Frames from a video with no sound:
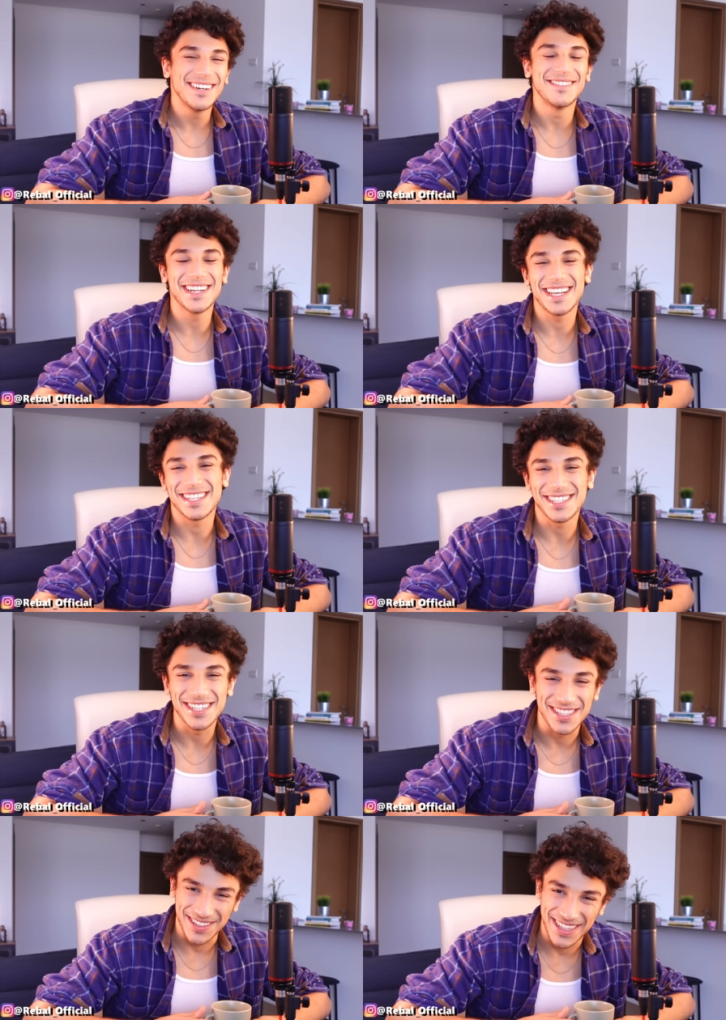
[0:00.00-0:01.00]
What is
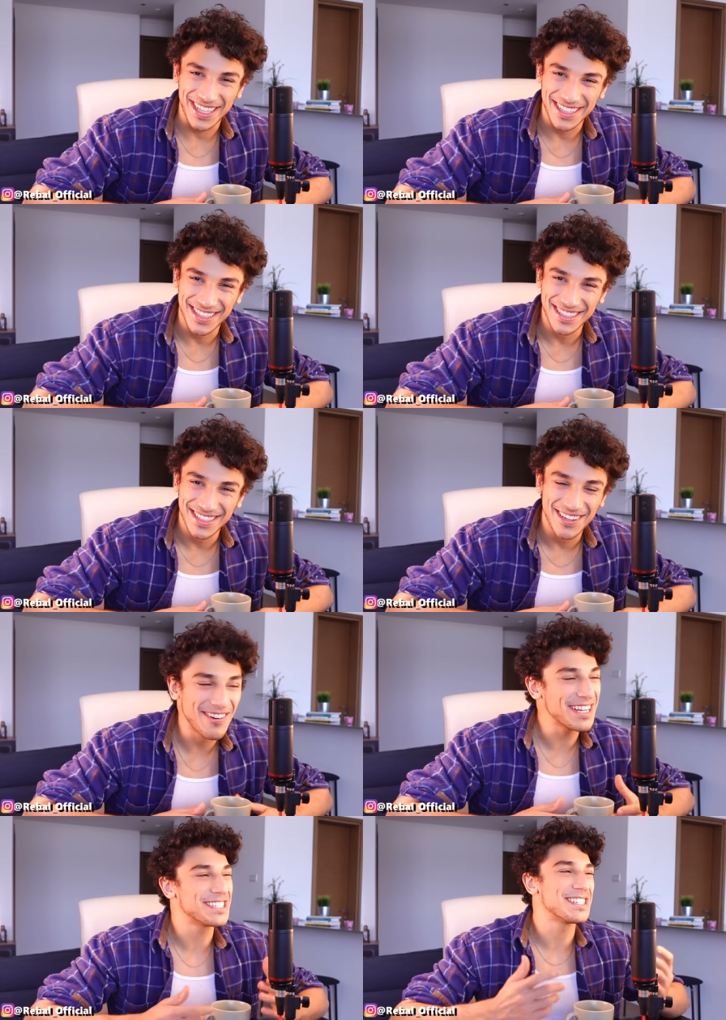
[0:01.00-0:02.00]
she doing?
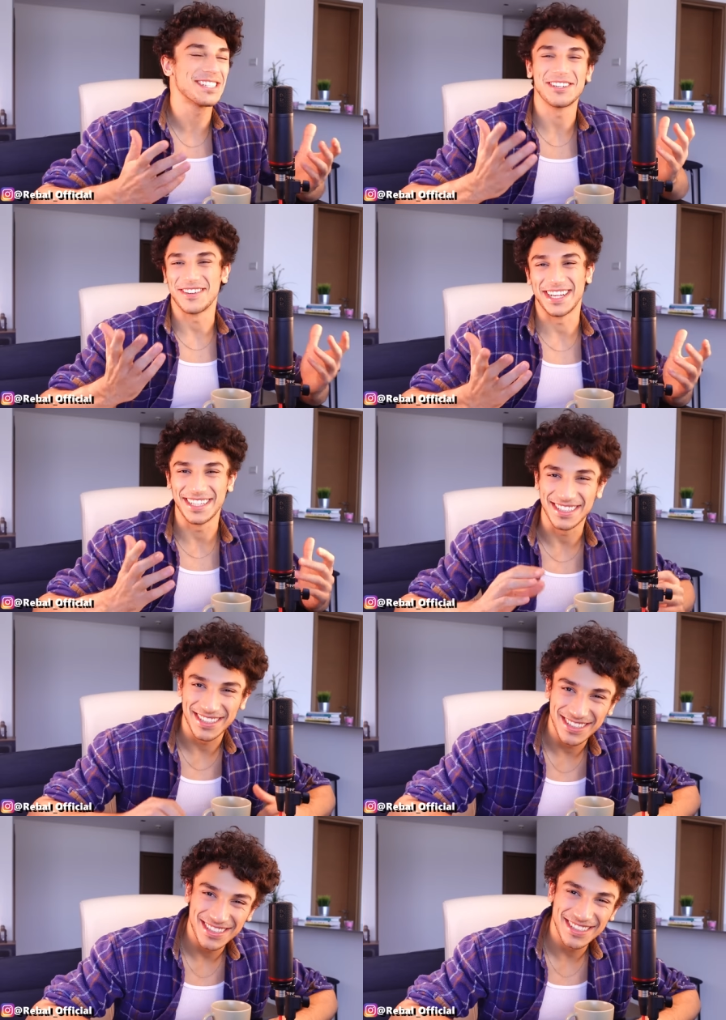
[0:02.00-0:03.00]
What is she doing?
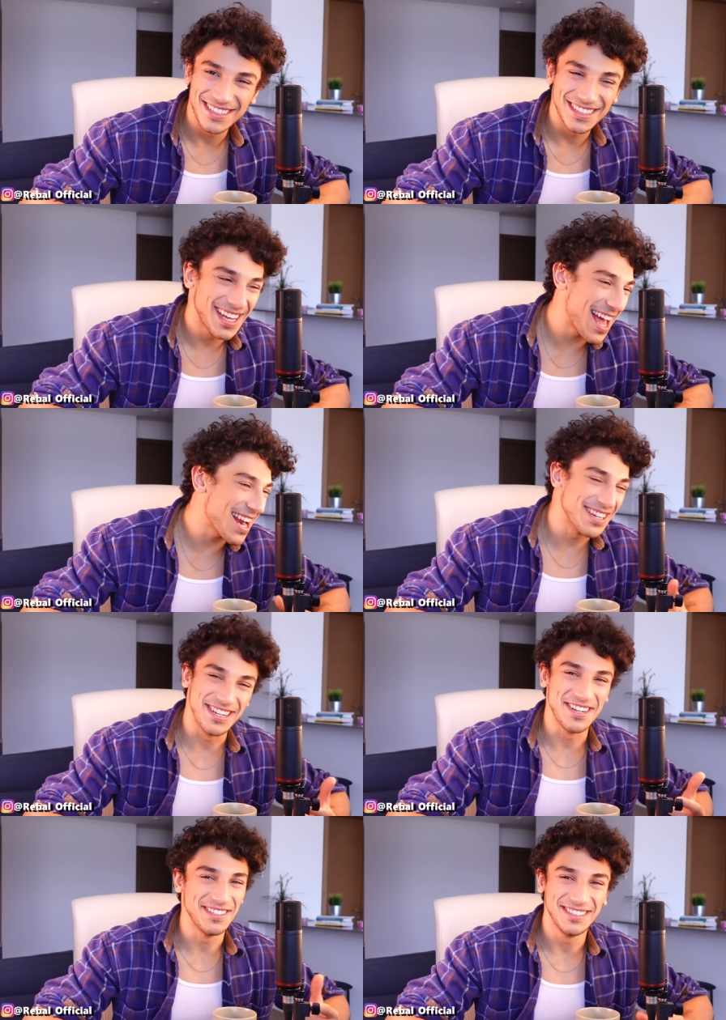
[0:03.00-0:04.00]
I don't
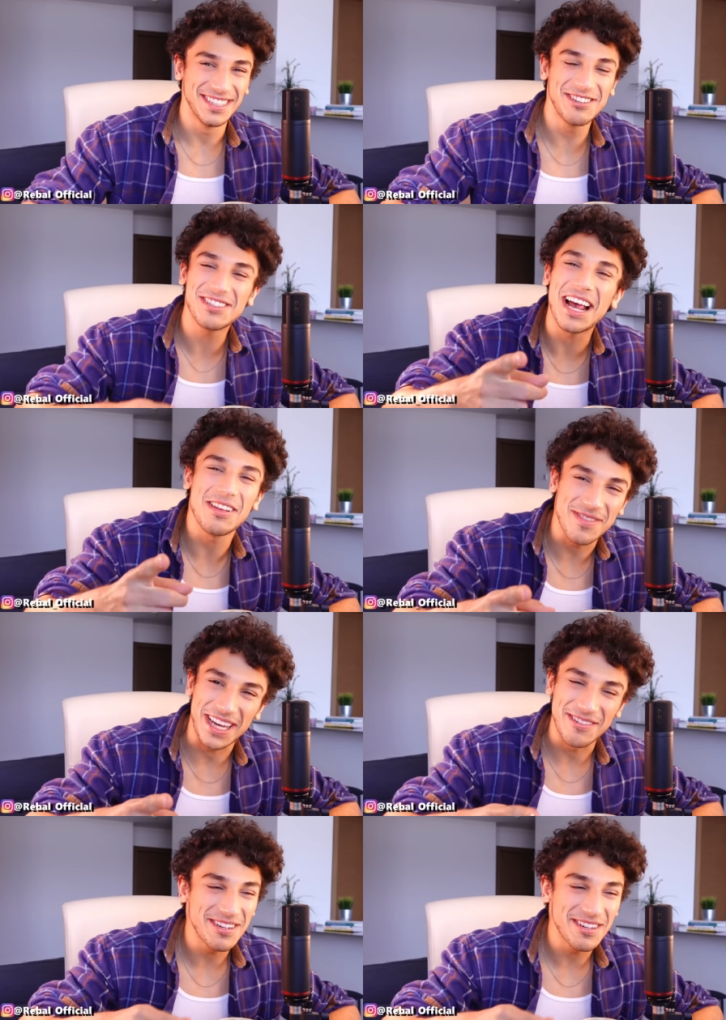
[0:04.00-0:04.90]
know. You tell me.